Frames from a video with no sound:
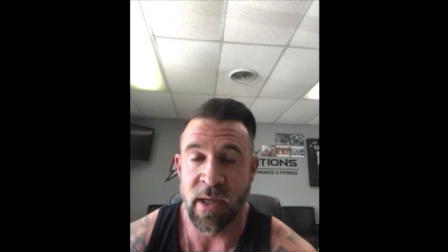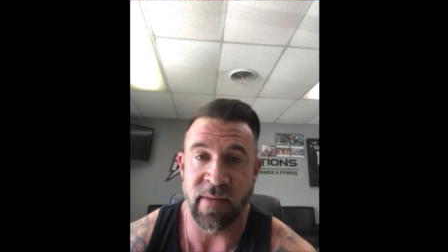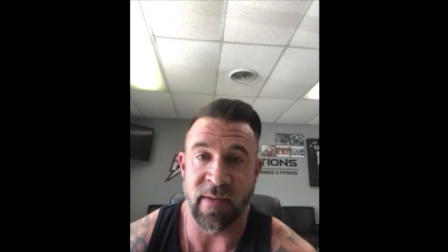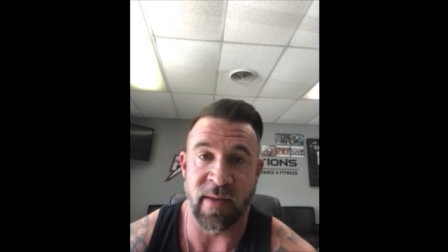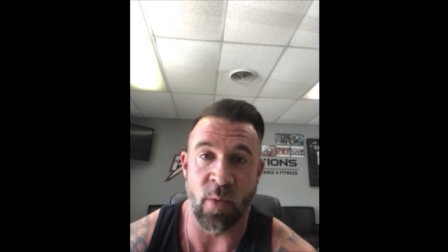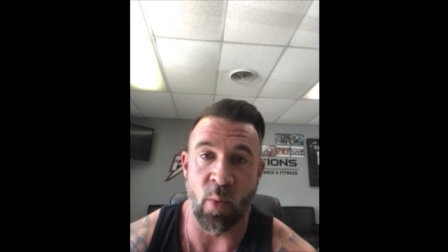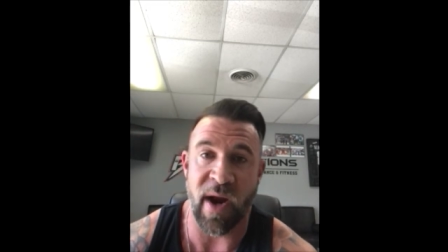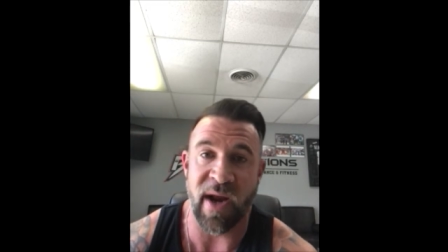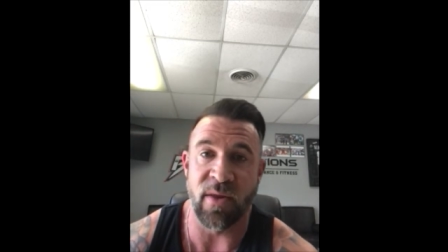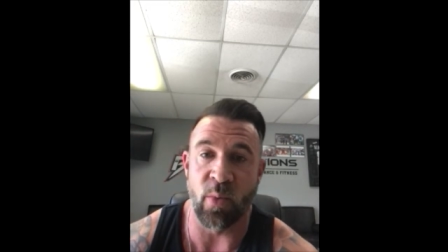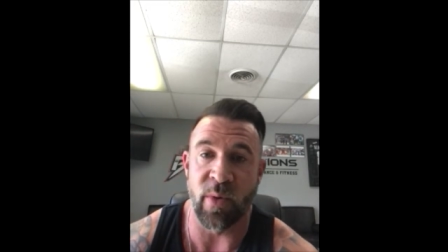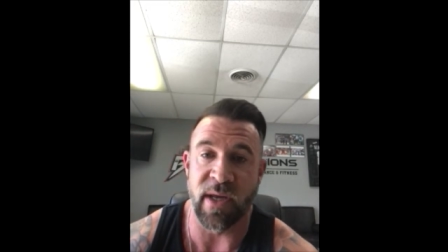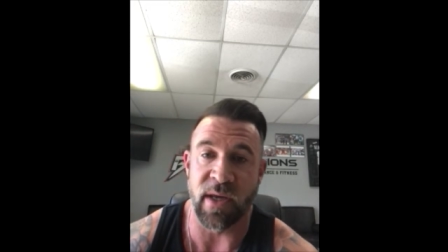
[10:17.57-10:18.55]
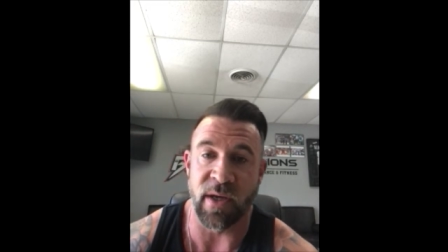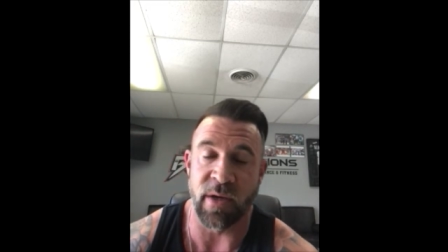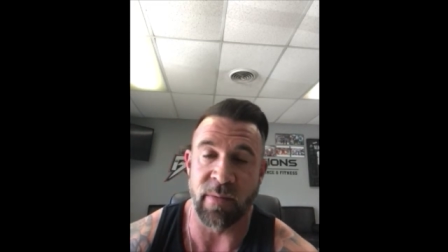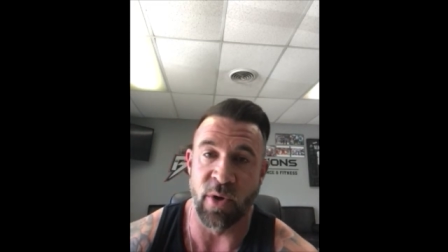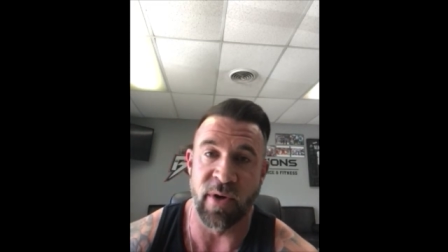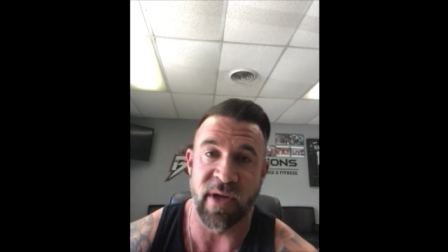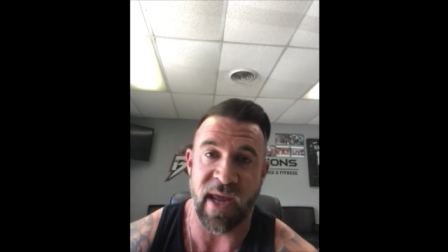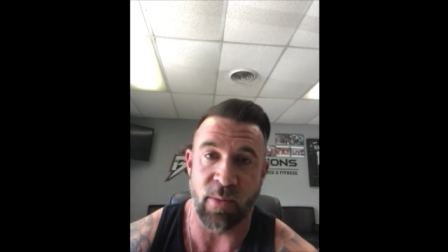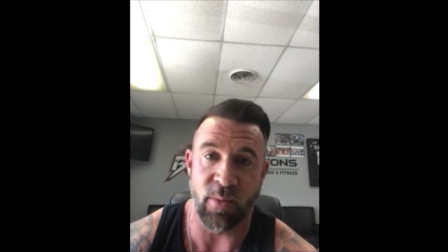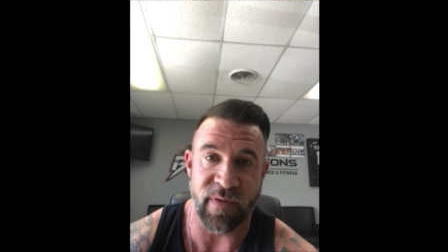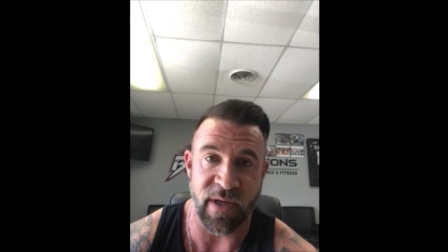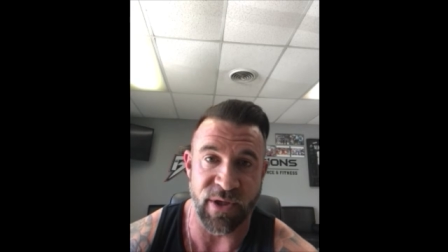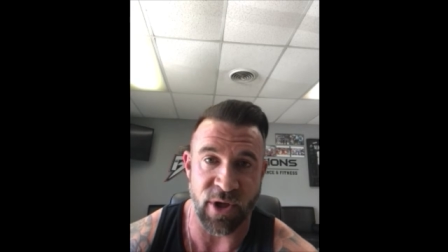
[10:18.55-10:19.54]
And then the way that we can communicate
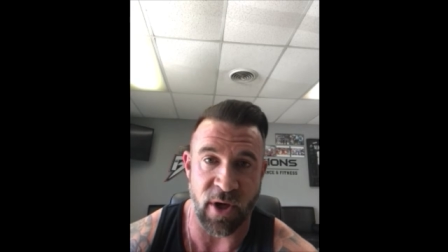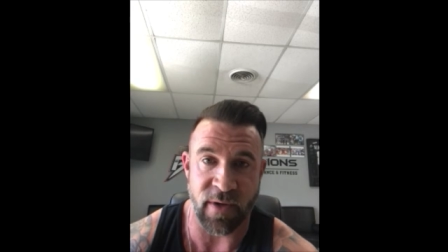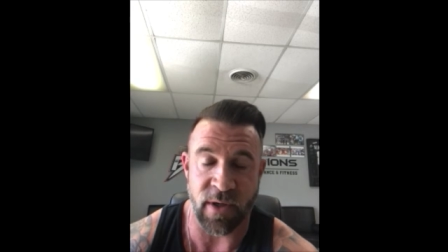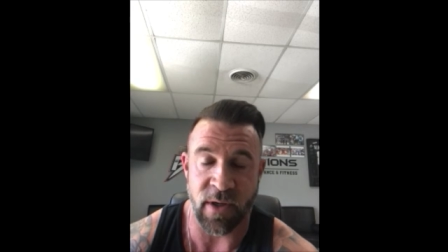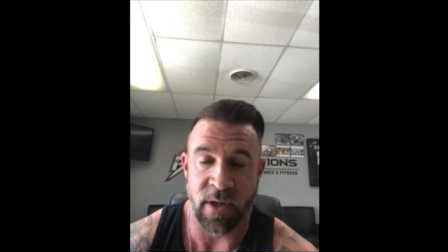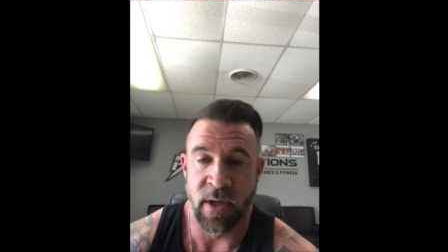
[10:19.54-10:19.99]
with each other